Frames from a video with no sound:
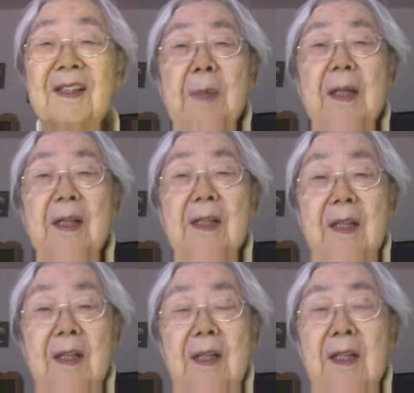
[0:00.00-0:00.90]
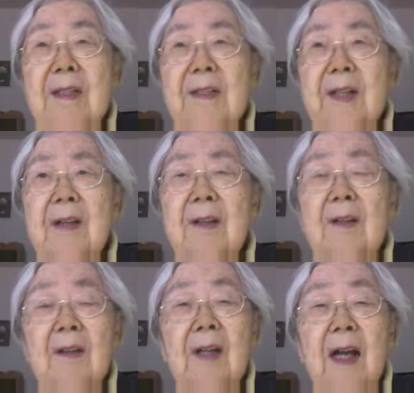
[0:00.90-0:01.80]
In
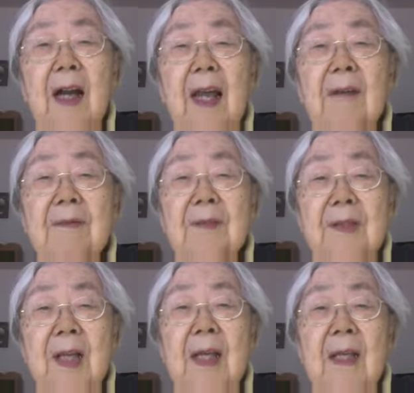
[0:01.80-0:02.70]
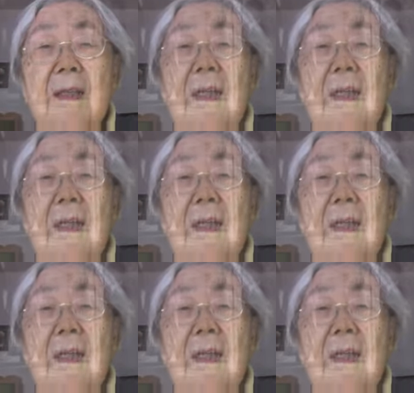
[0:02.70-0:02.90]
general, I have to say